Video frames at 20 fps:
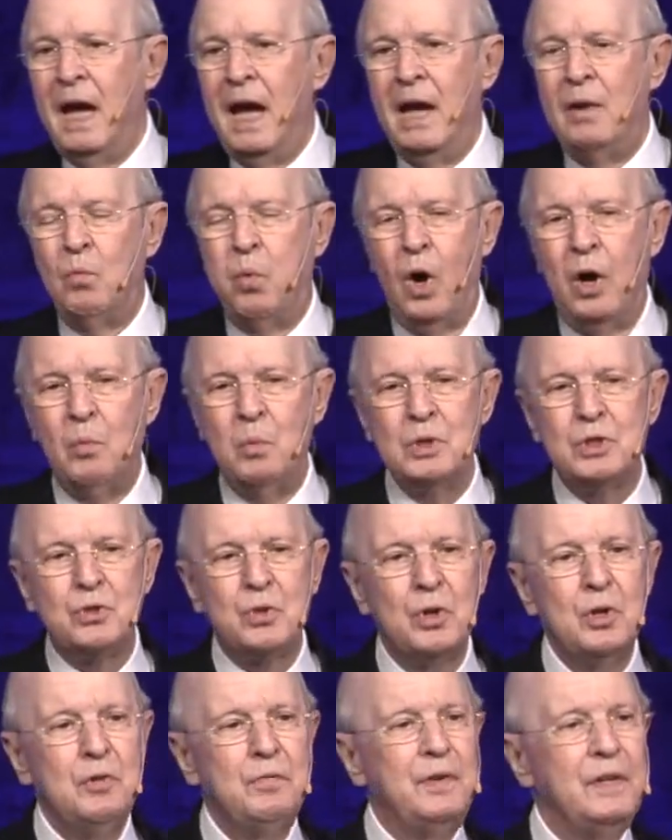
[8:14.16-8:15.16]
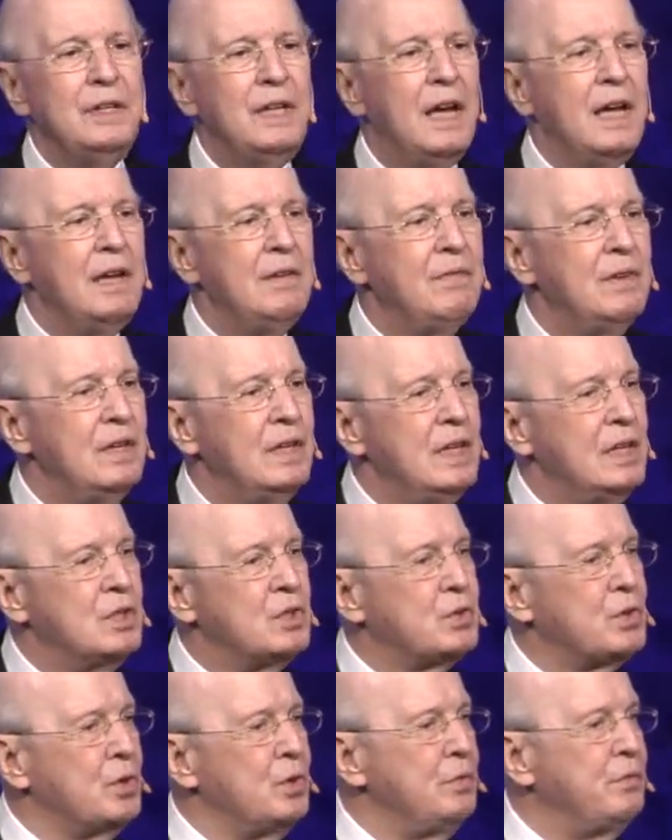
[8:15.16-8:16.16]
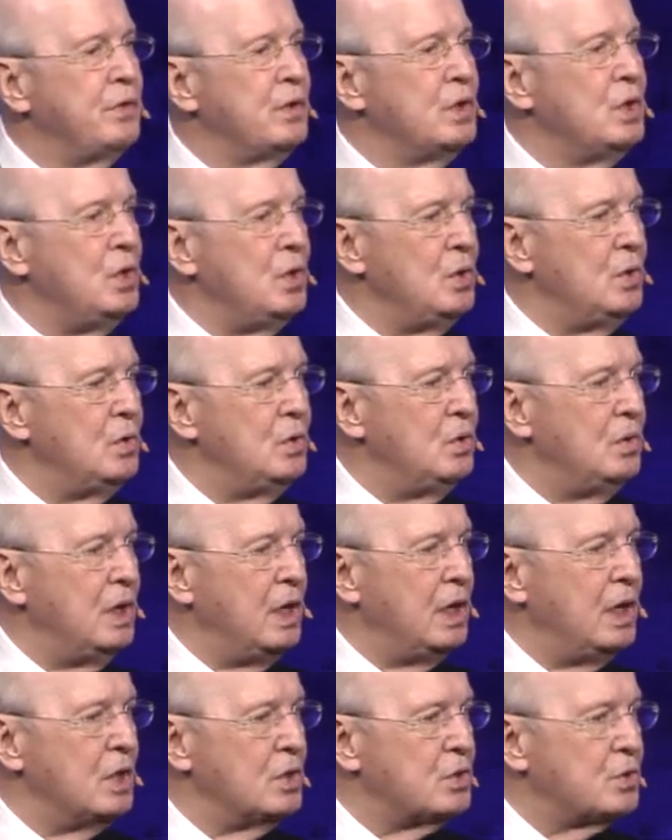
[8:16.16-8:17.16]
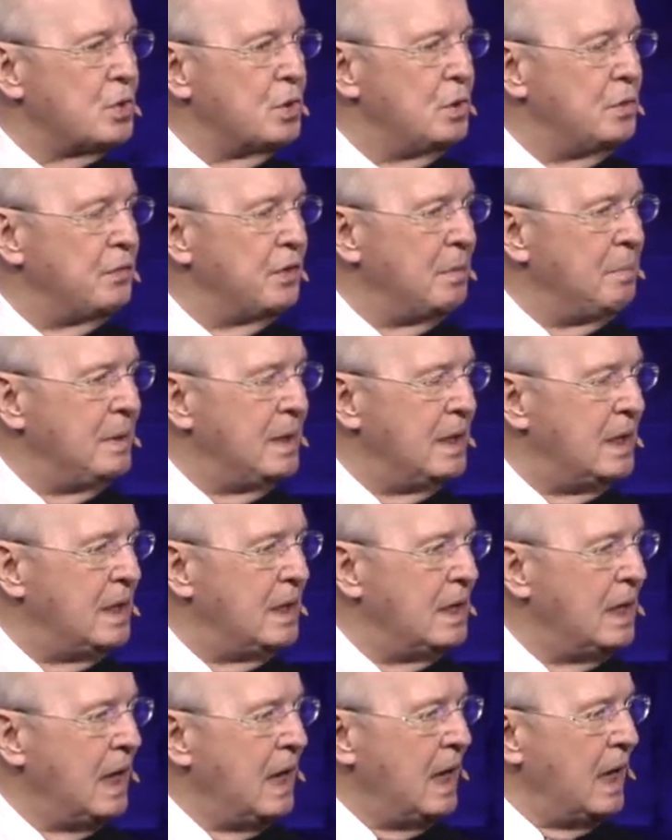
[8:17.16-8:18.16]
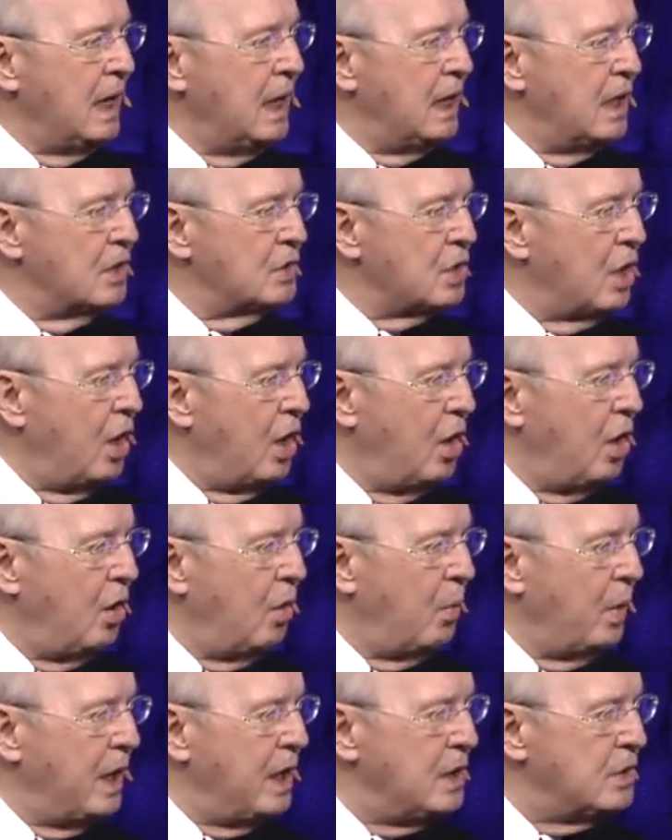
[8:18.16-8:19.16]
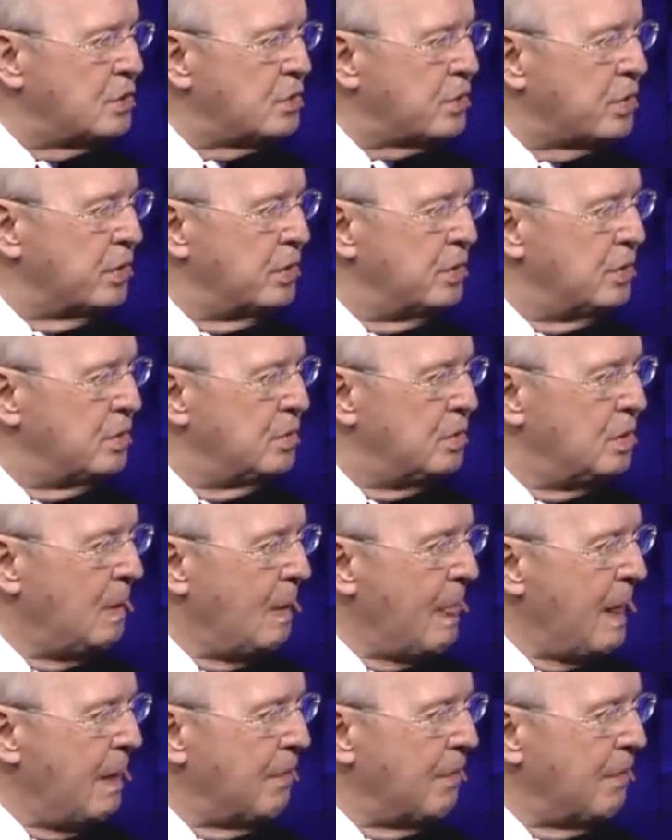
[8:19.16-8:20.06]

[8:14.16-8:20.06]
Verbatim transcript: And what was true for David is true for you. It is true for me. It is always true.